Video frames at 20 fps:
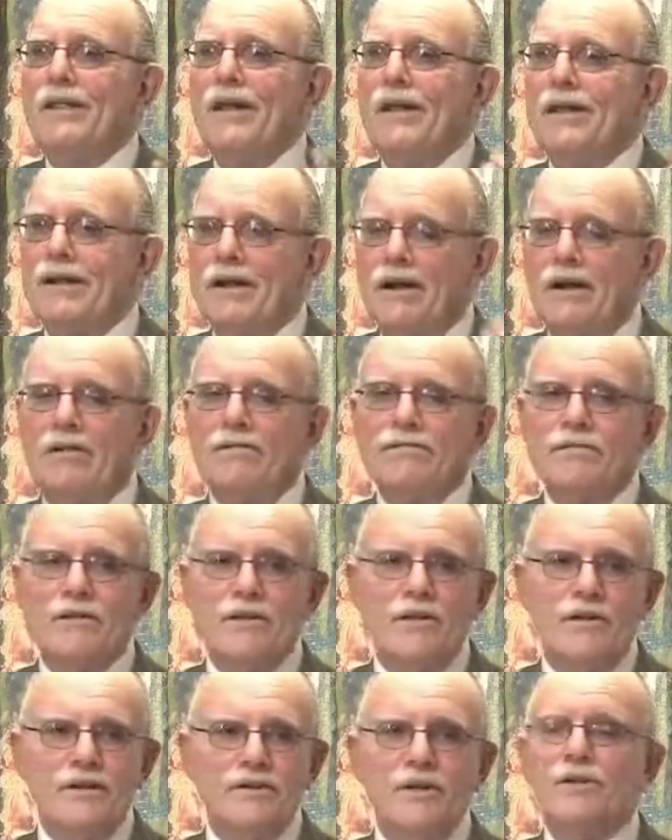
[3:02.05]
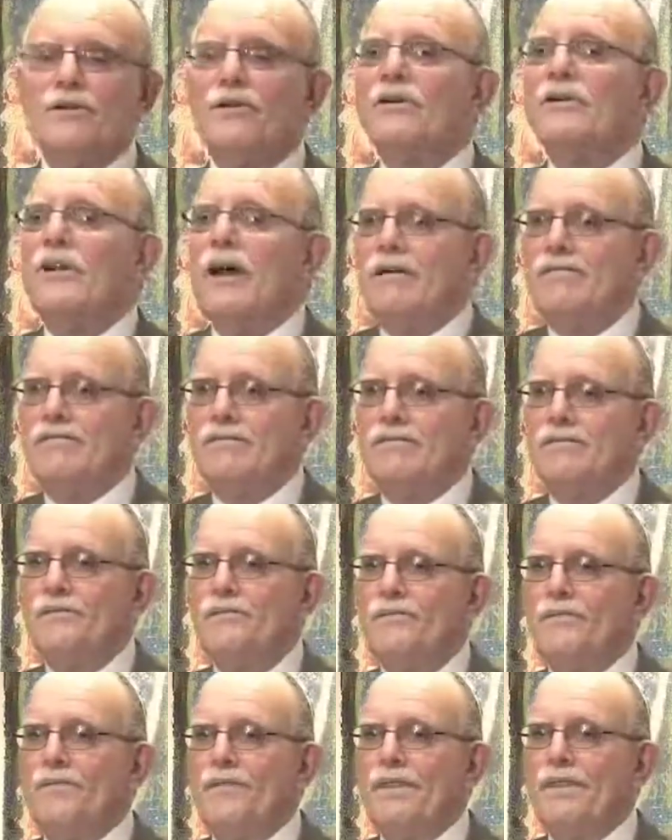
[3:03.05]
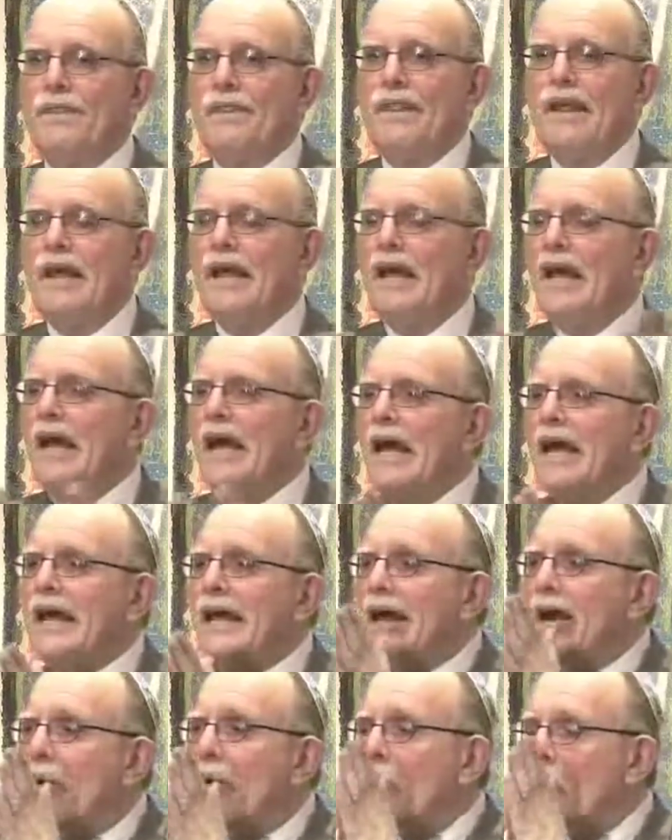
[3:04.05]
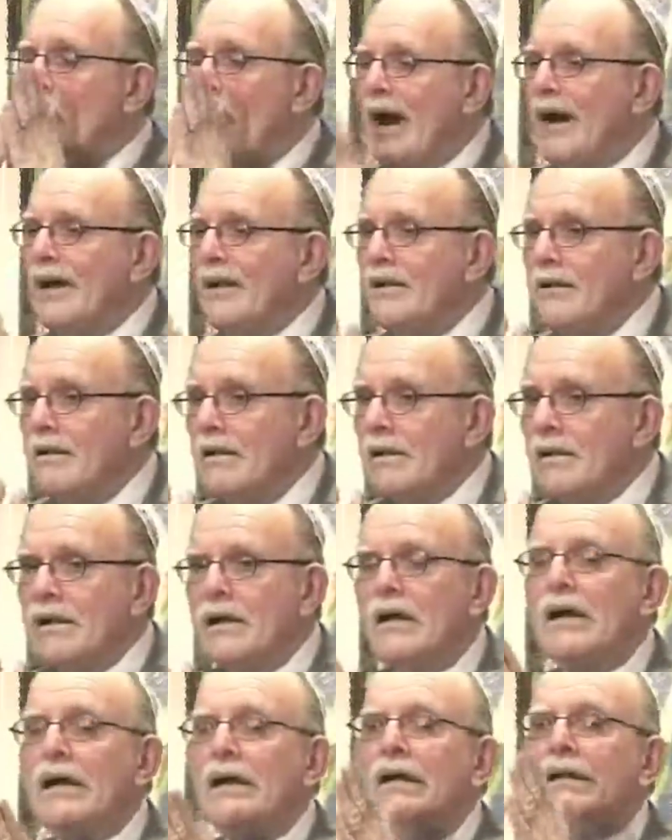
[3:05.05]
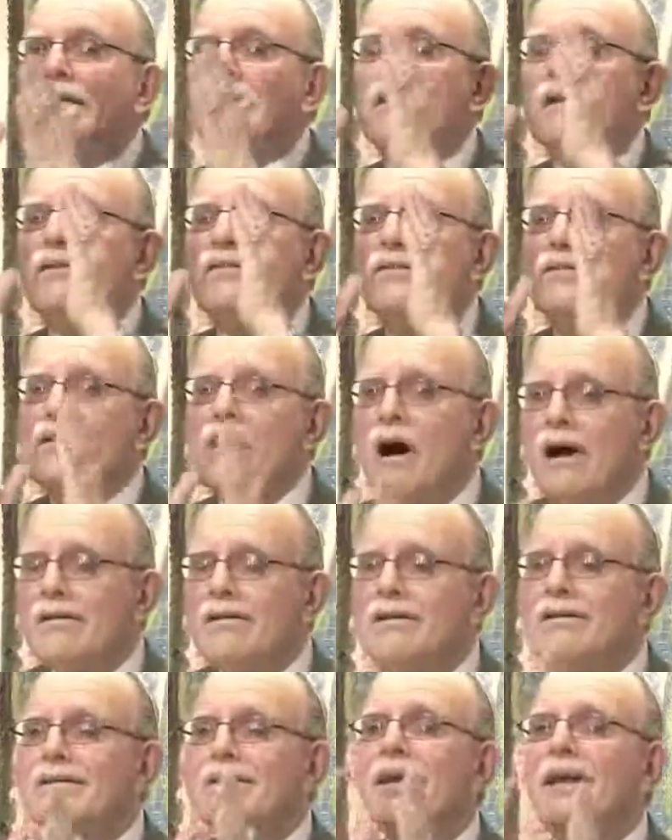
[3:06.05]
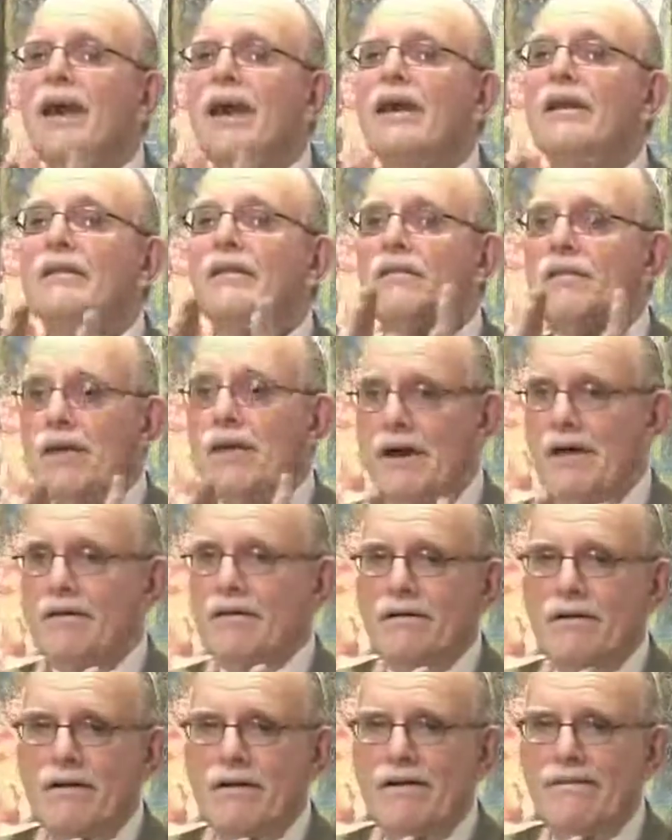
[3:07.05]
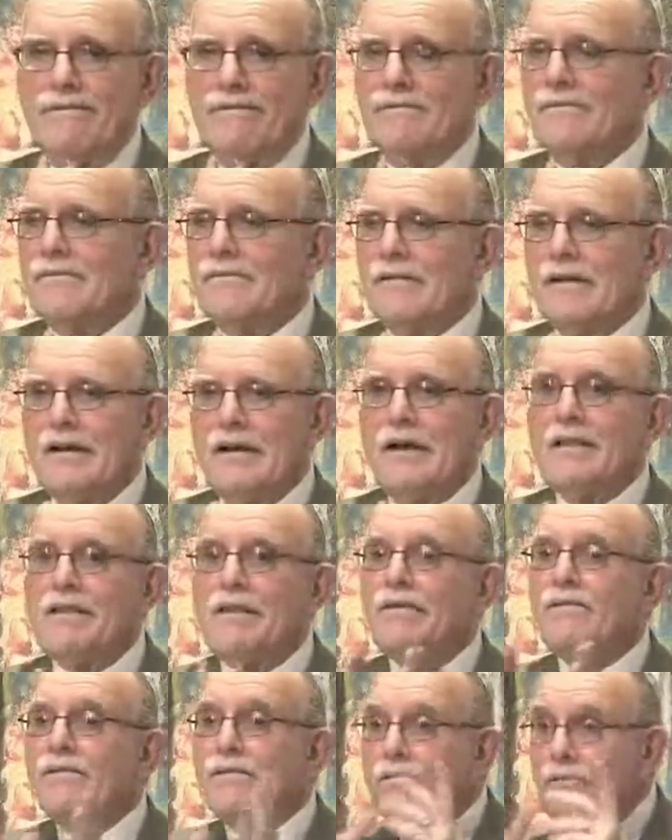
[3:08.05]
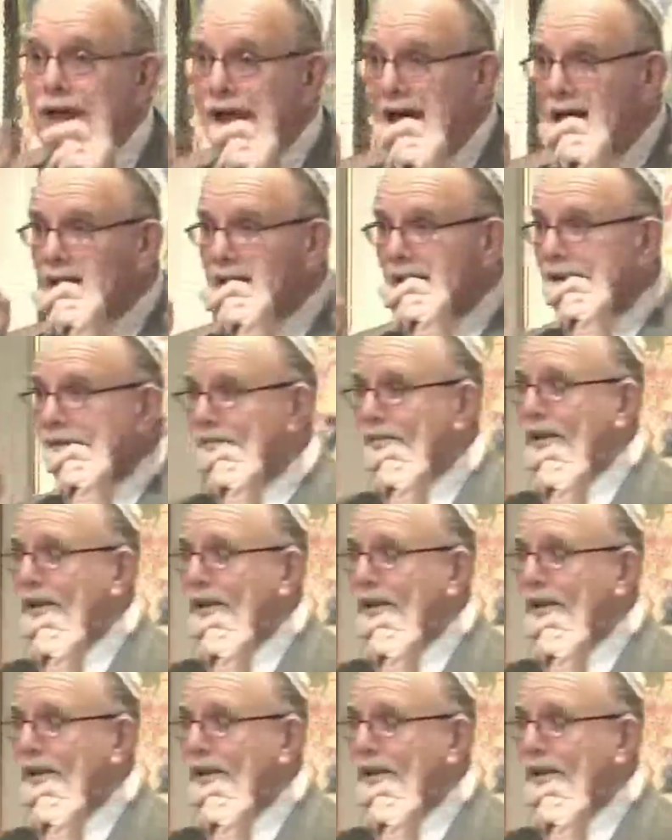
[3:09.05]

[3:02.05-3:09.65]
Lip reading: that engulfed her, and she took her life. One does not negate the other. This is the reality